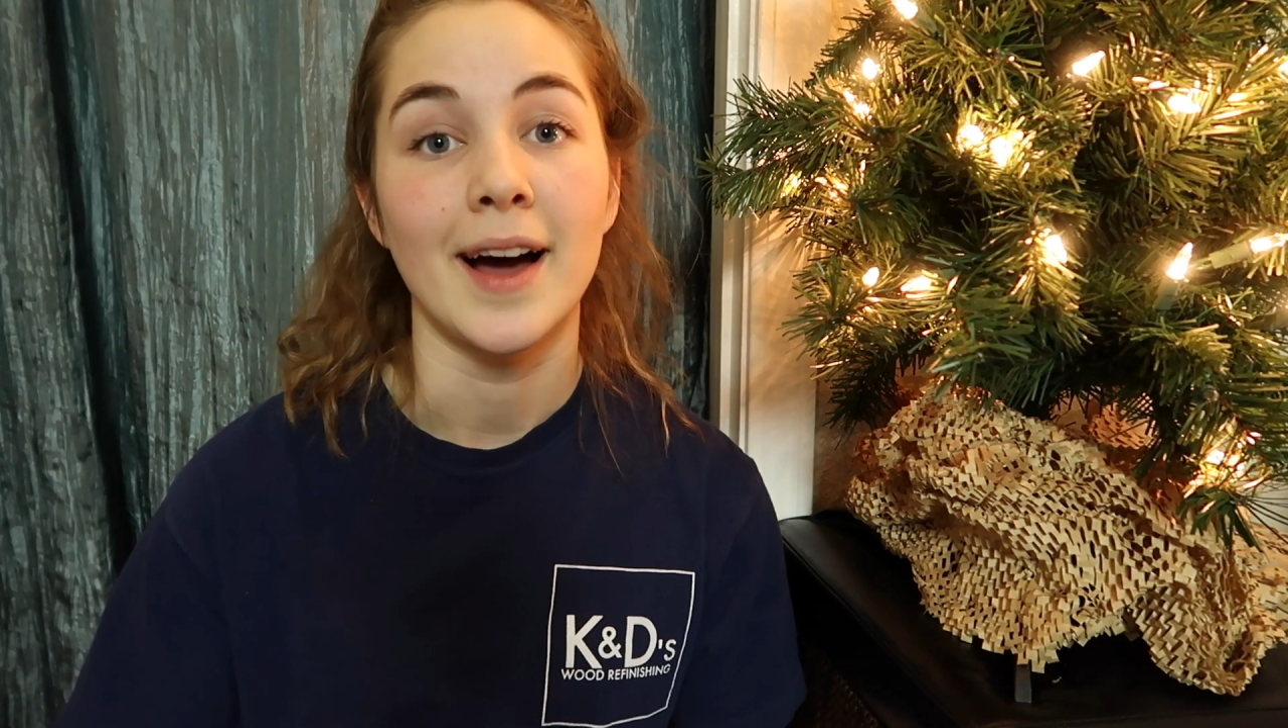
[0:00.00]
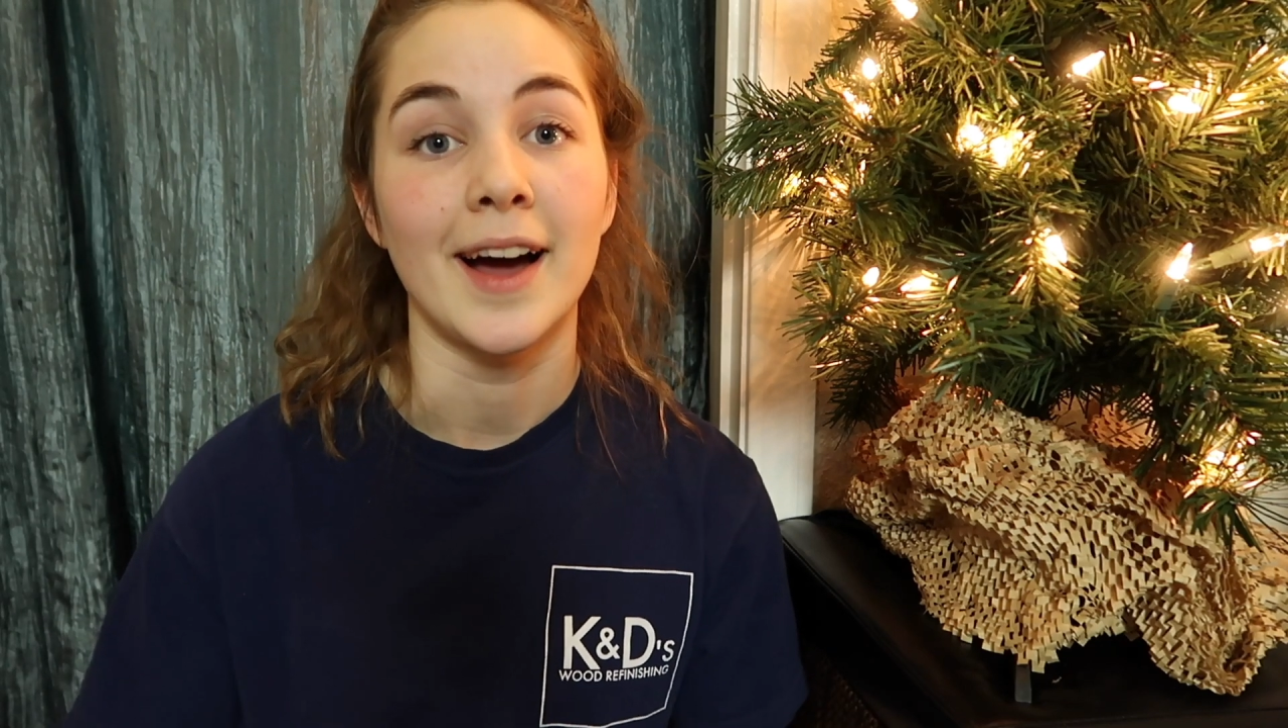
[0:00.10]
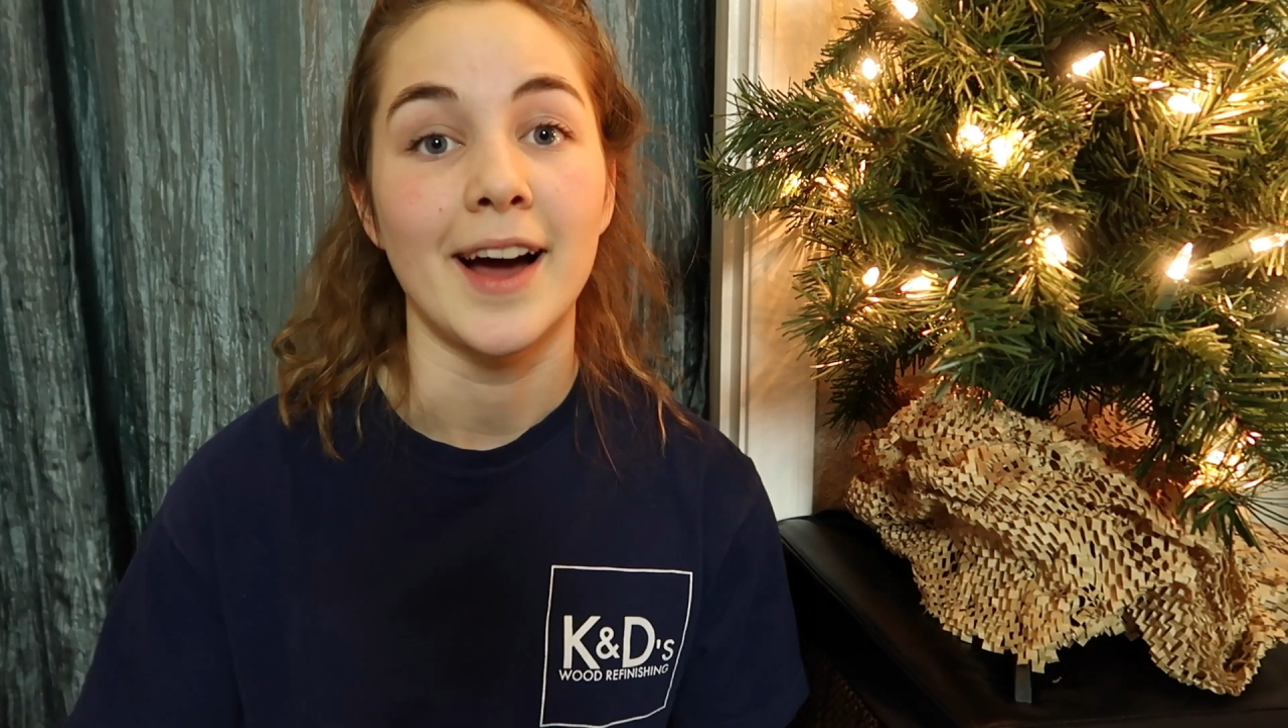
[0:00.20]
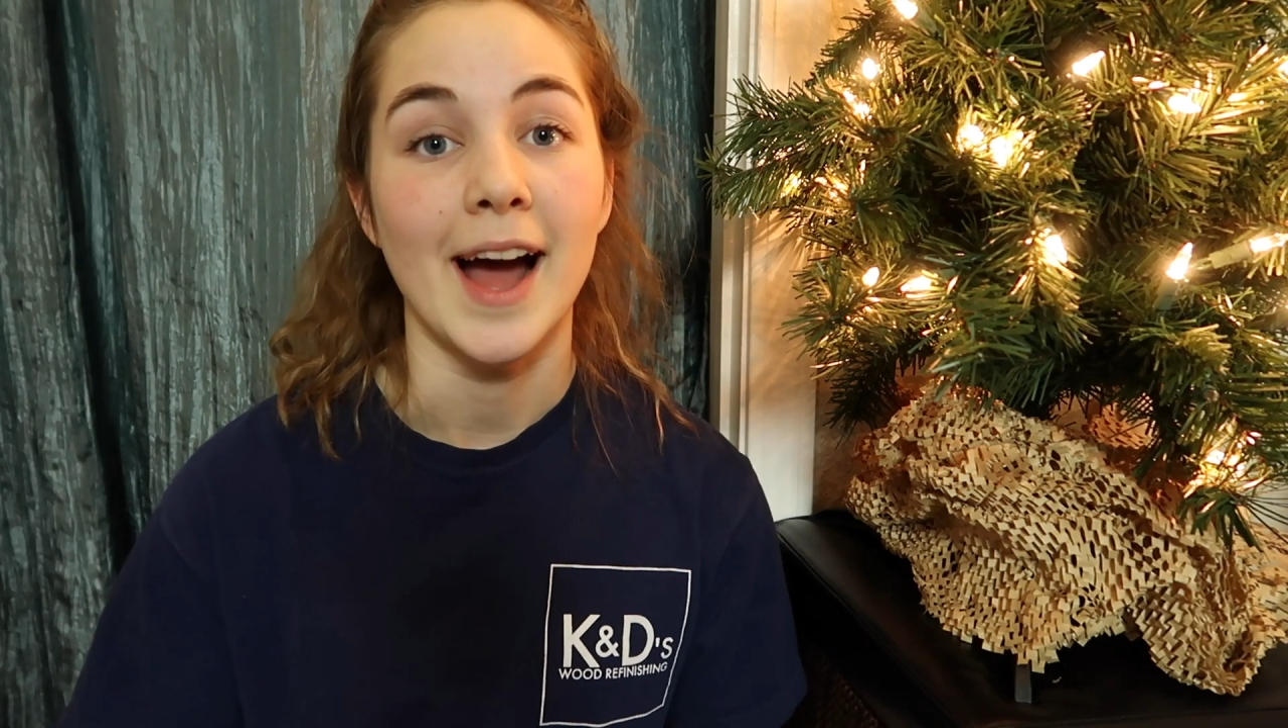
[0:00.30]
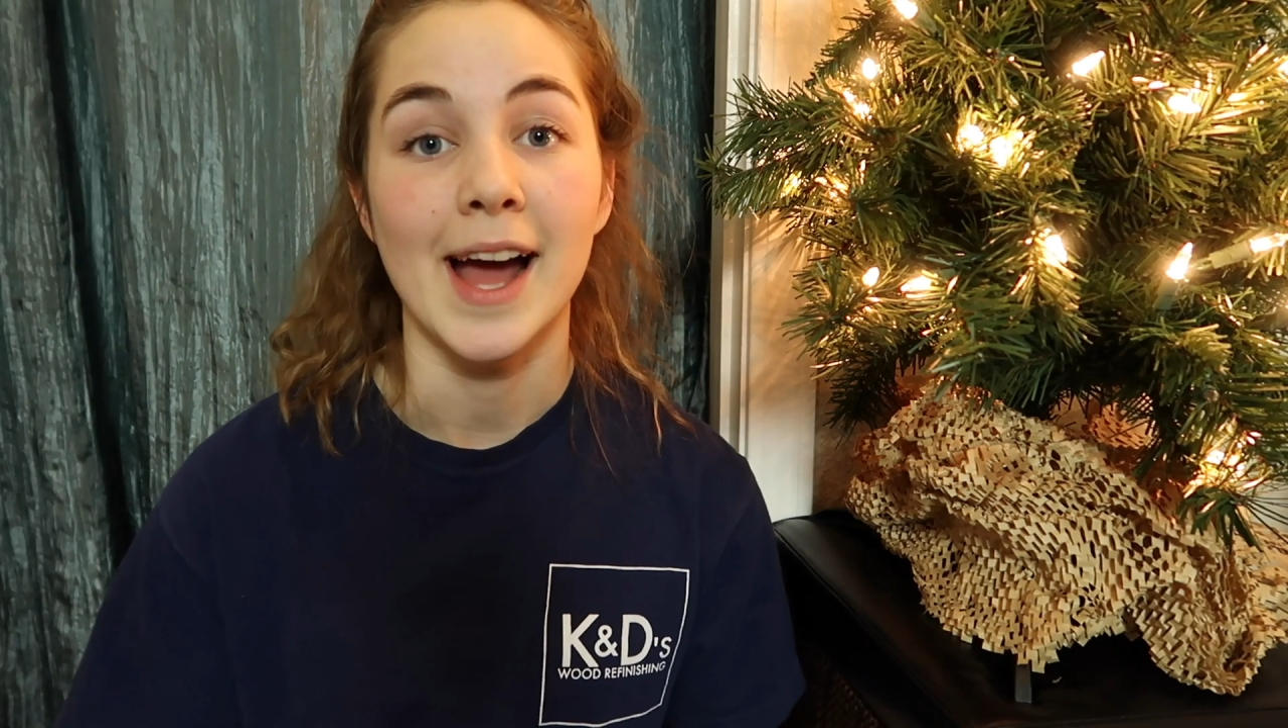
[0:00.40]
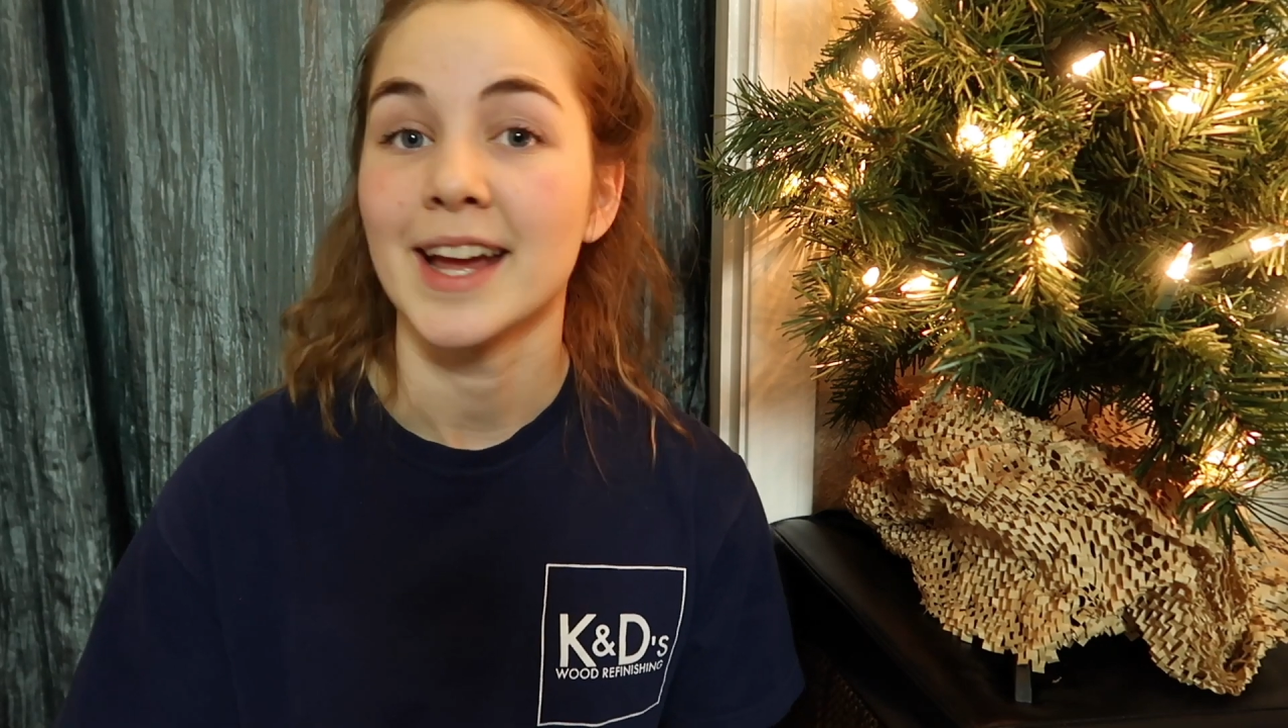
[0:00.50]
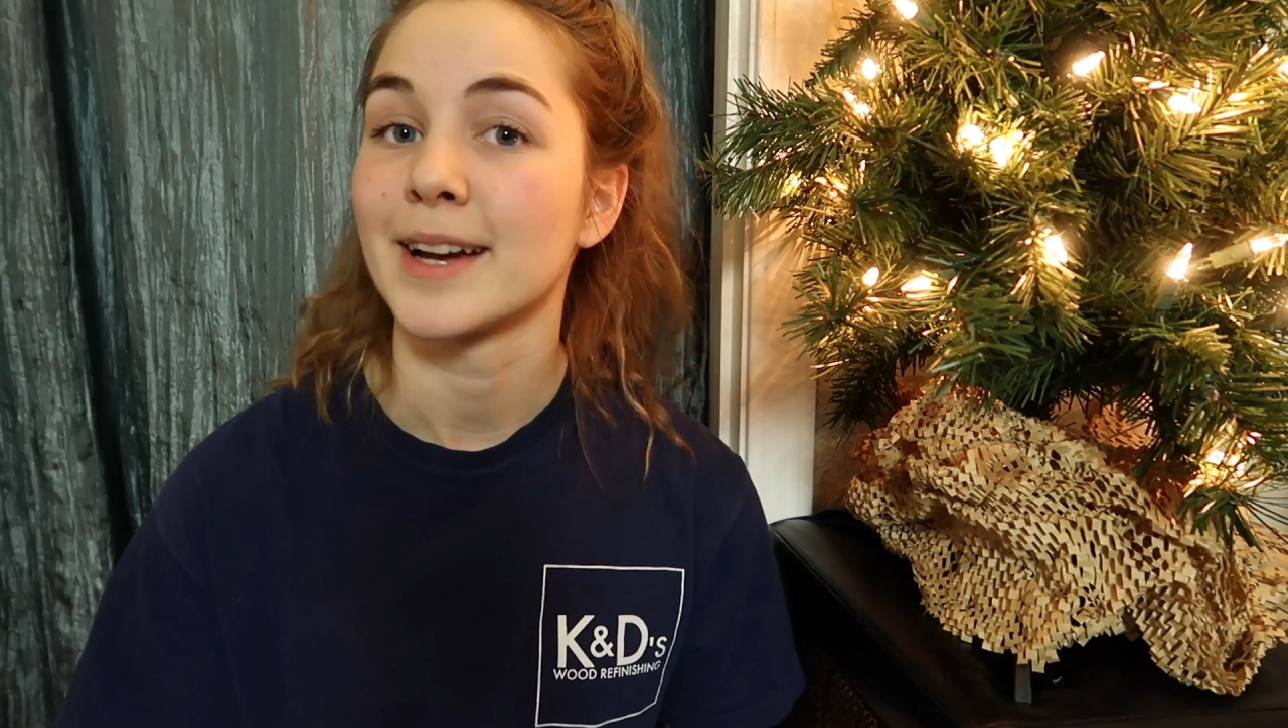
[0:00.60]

I